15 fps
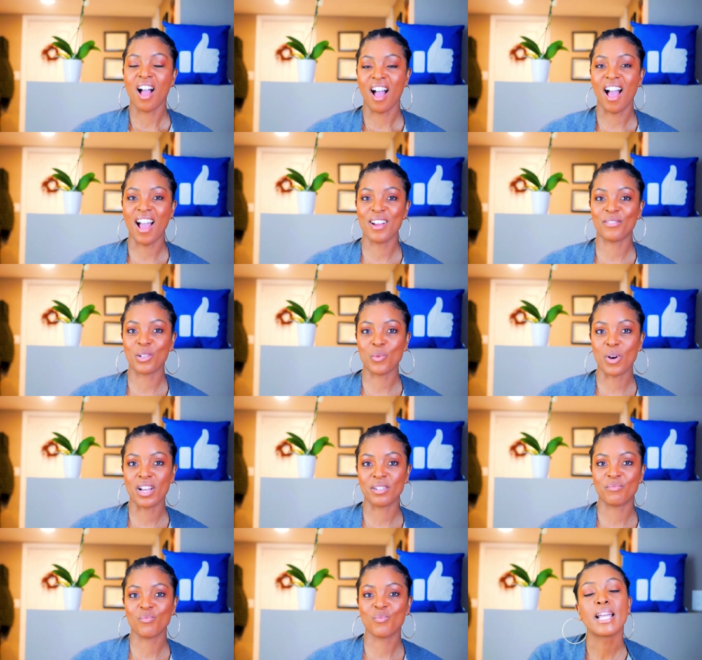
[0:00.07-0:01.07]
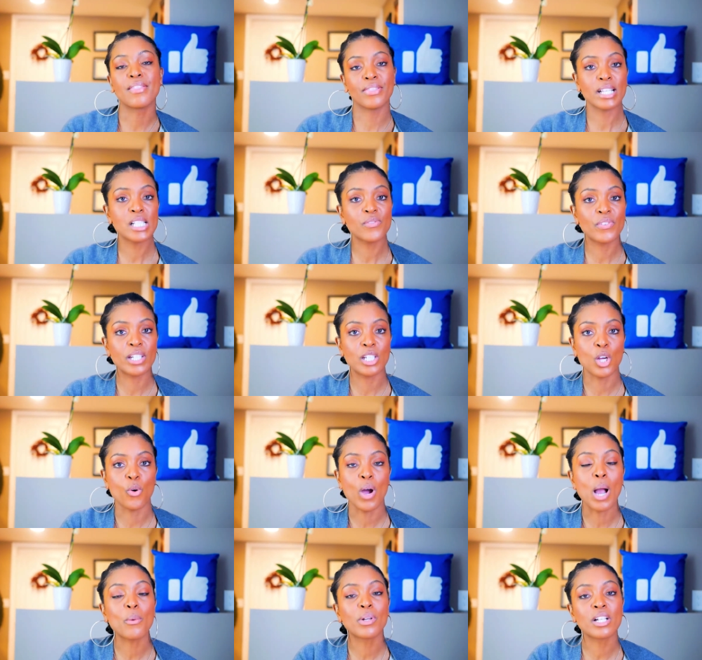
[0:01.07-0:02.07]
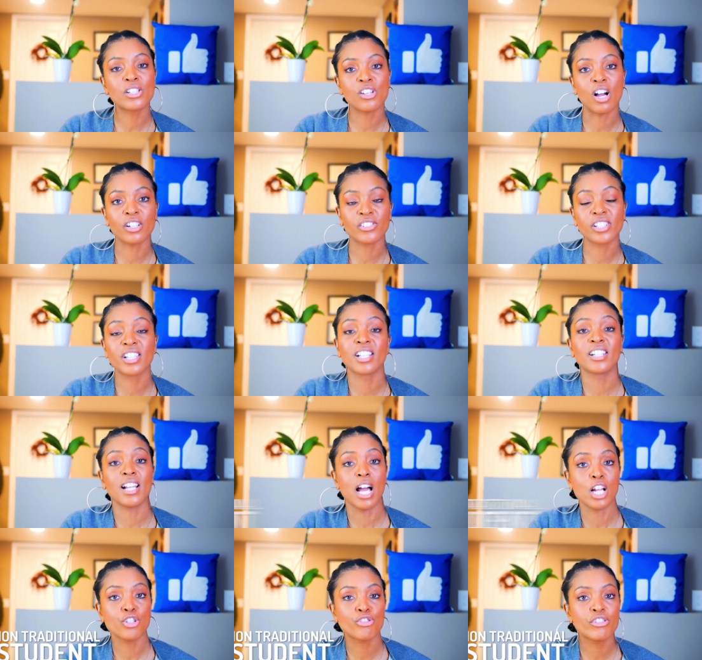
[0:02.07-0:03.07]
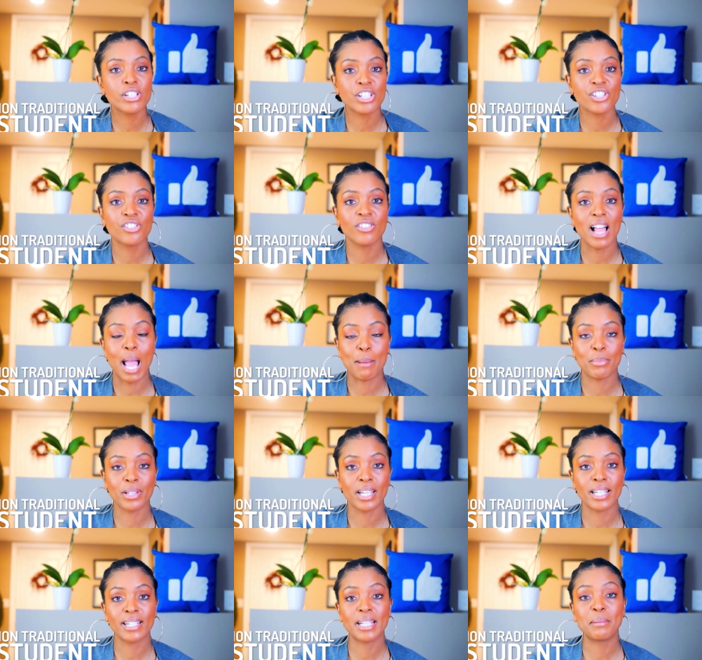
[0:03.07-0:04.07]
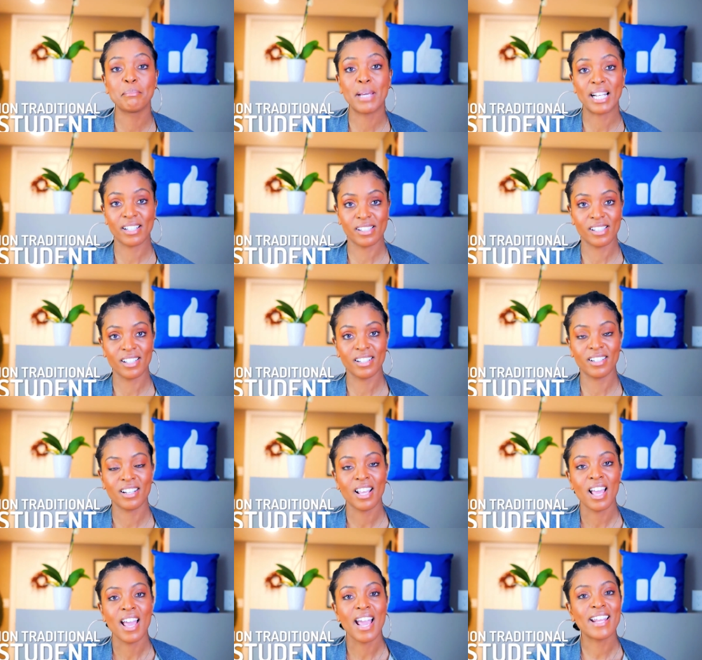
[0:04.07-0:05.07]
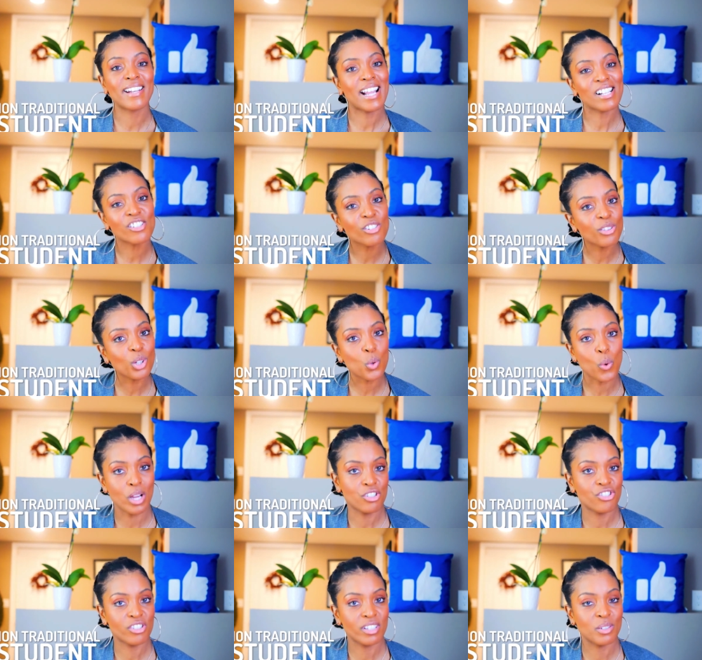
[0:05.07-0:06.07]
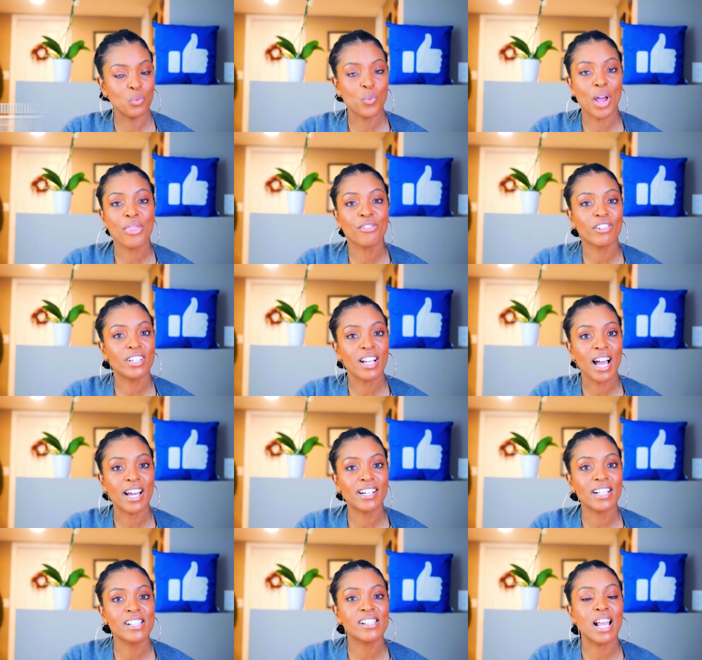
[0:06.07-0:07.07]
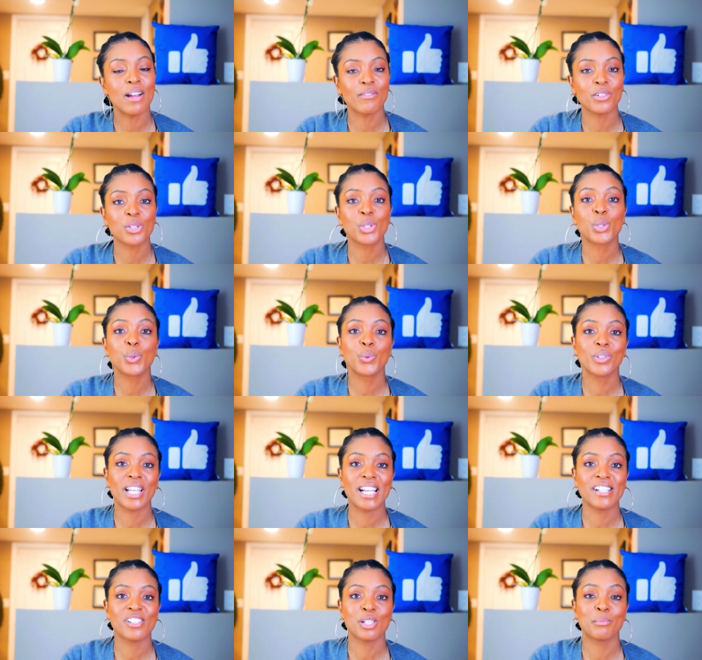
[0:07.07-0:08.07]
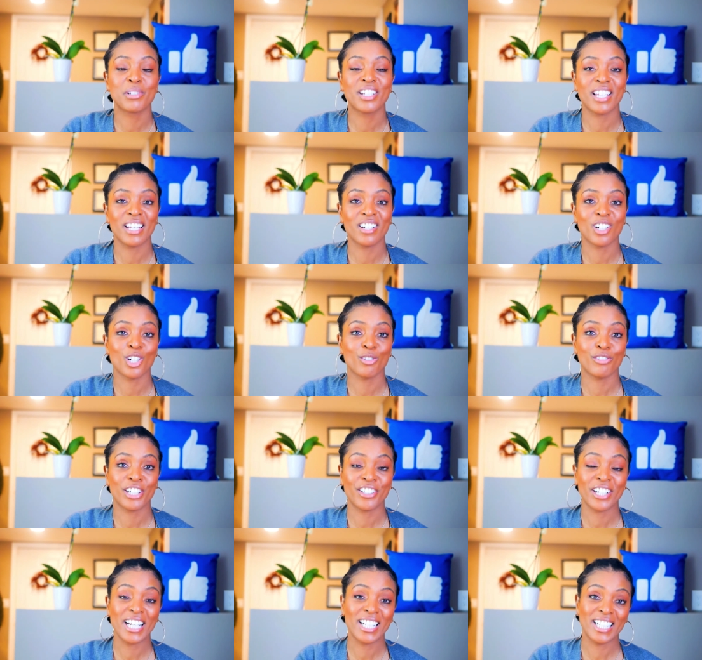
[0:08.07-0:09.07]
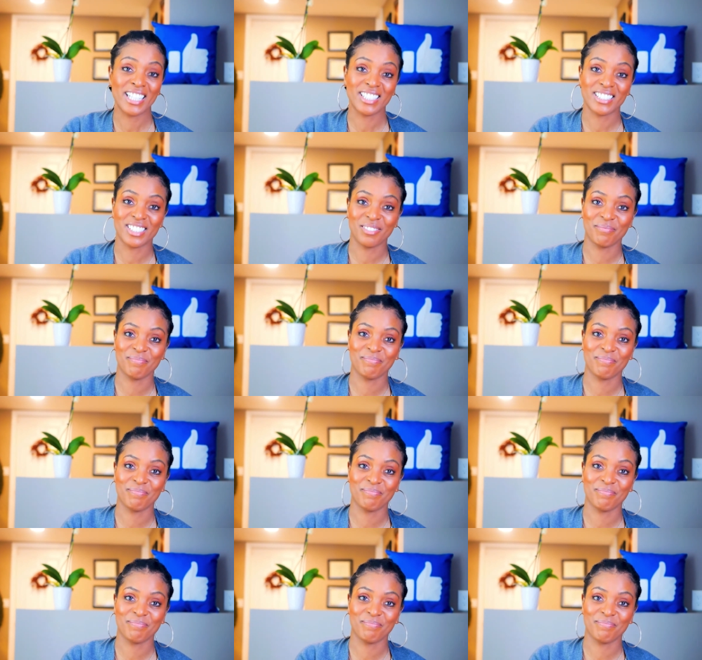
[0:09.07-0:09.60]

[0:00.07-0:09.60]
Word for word: Hi everyone. In this video, I want to talk to the non-traditional applicant in medicine and answer the question whether or not it's ever too late to begin a career in it.